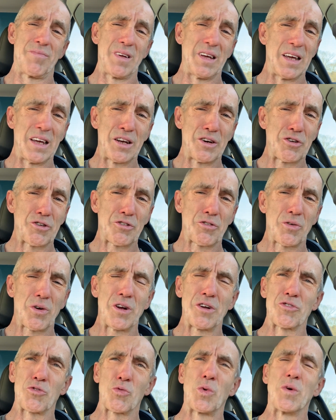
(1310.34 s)

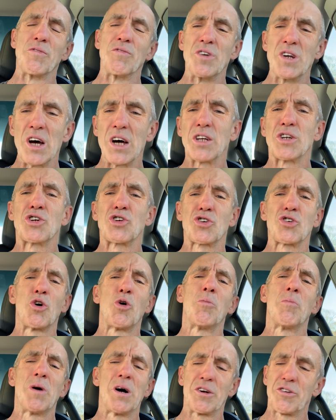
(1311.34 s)
industry is we've done
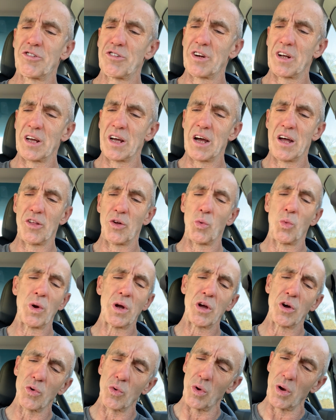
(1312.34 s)
so much together. We
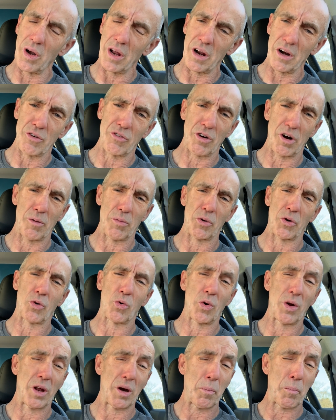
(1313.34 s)
go to a lot of trouble to
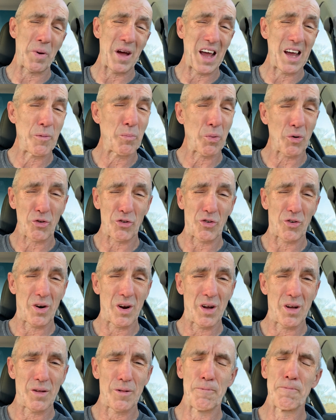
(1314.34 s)
create a paper
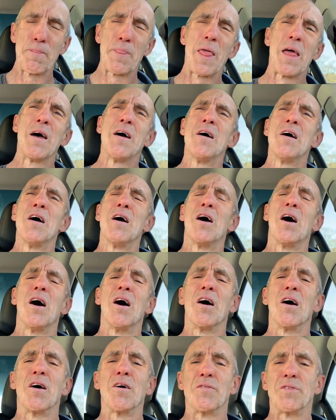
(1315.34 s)
trail
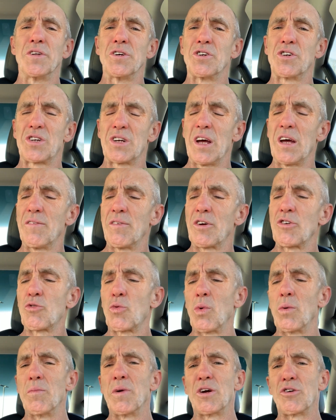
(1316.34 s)
of these savings.
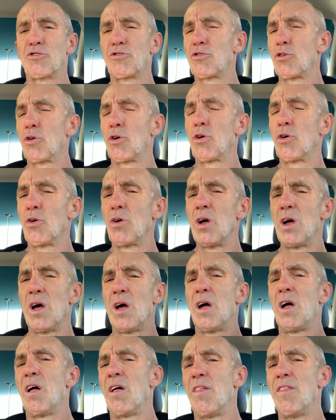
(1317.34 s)
We make sure
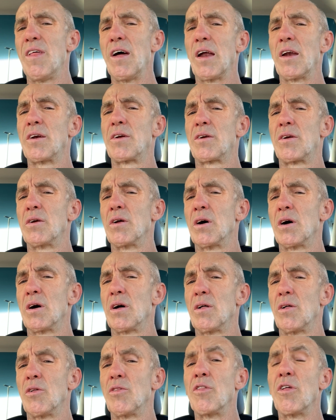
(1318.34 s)
that
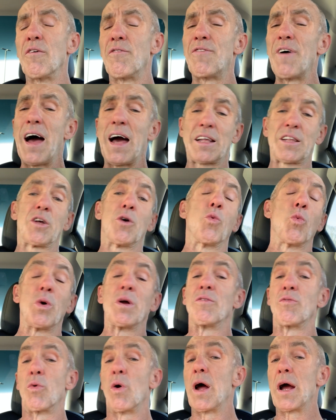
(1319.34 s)
the fact that
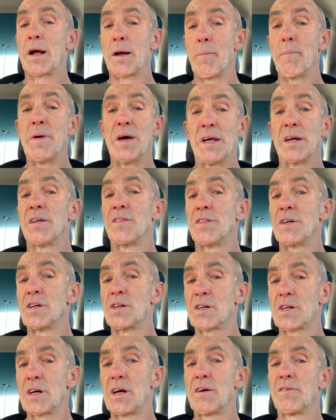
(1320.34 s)
we've recommended
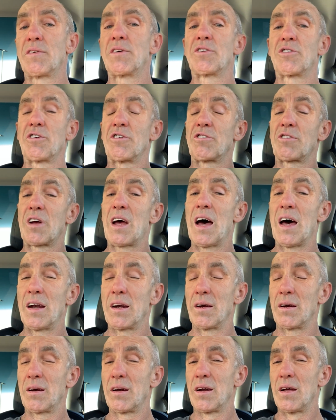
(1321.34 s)
these savings has
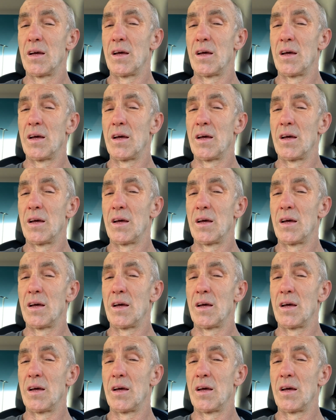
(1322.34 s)
gotten